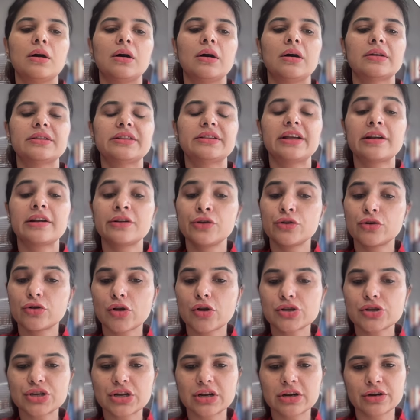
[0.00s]
There are
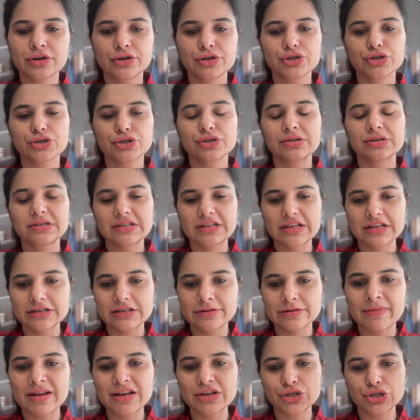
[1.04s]
neurological conditions, there's
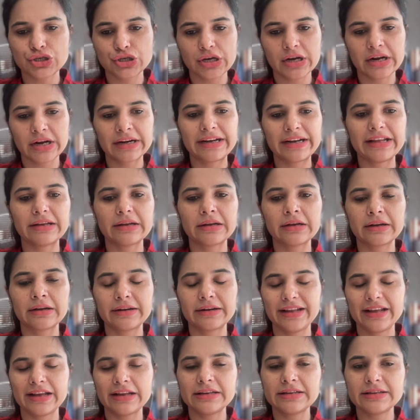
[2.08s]
dementia,
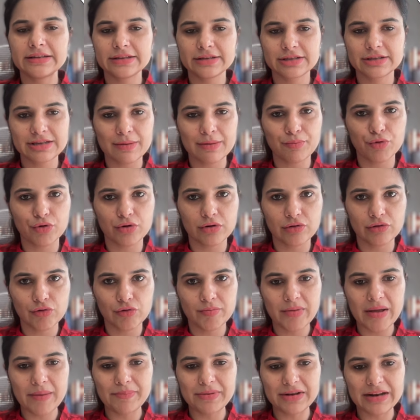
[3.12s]
TLEs, temporal
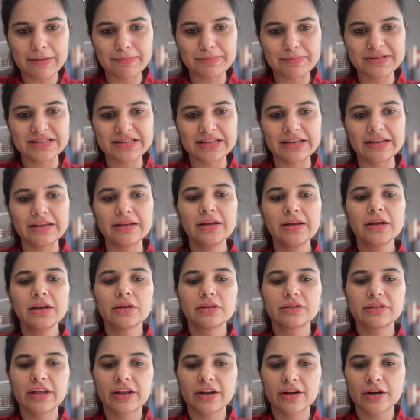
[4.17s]
lobe epilepsy.
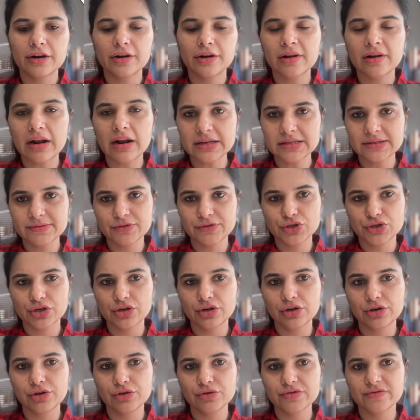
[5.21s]
There are drugs which can
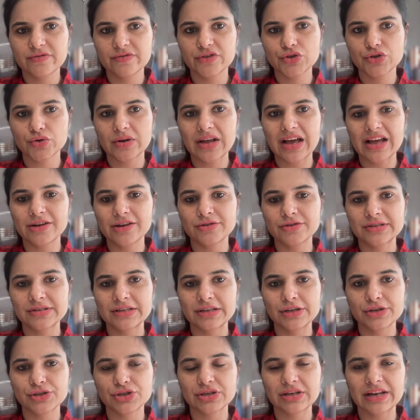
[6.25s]
induce visual
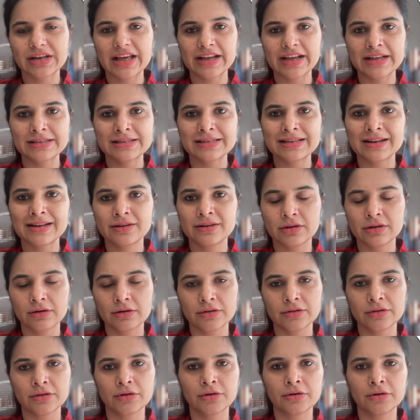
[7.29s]
hallucination, like I said,
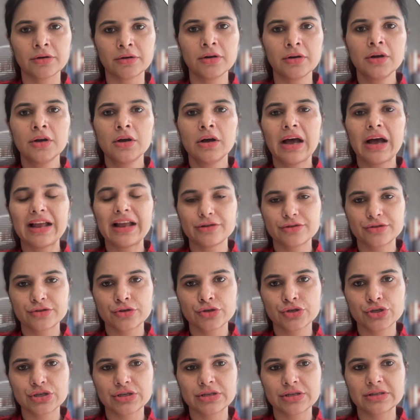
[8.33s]
the
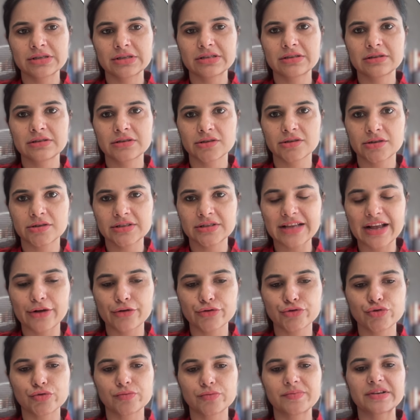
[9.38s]
hallucinogens, certain
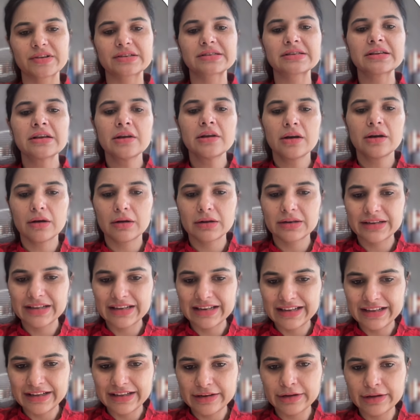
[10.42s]
psychotropics,
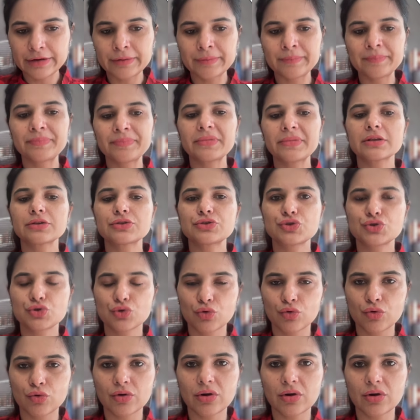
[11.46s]
delirium,
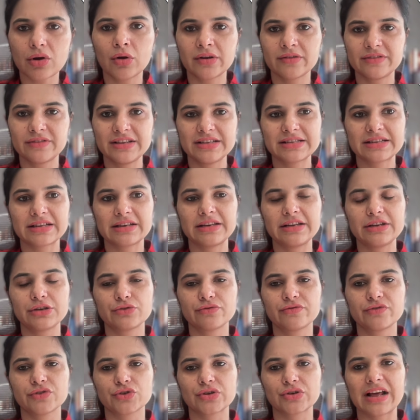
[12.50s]
stroke, all of these can lead to visual